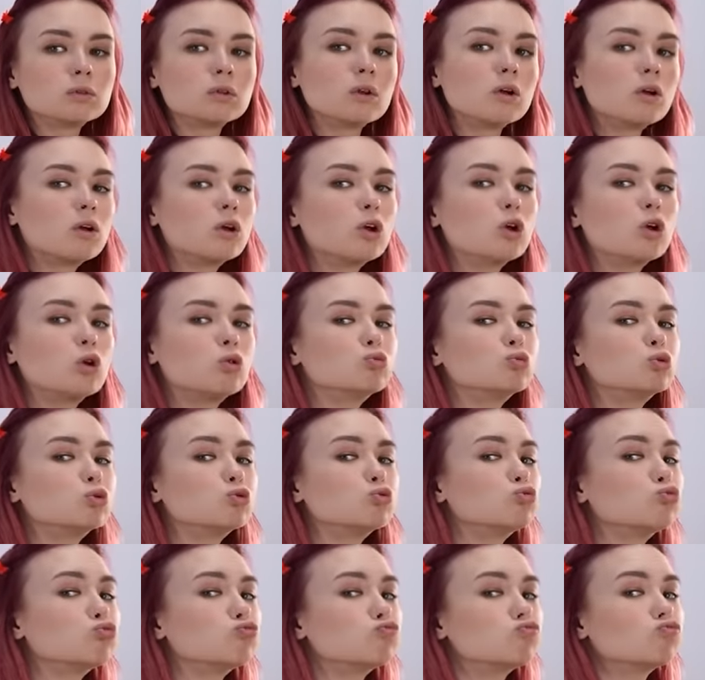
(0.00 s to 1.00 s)
With big
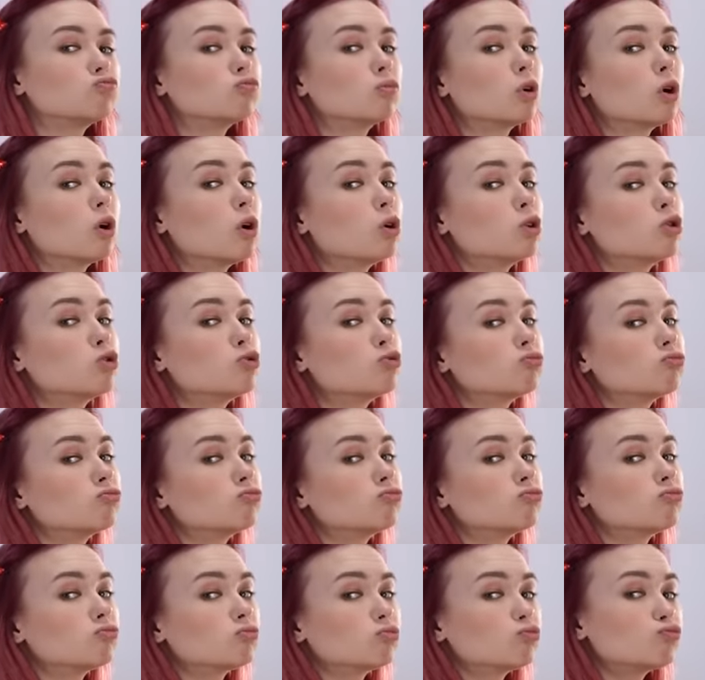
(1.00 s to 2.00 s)
luscious lips?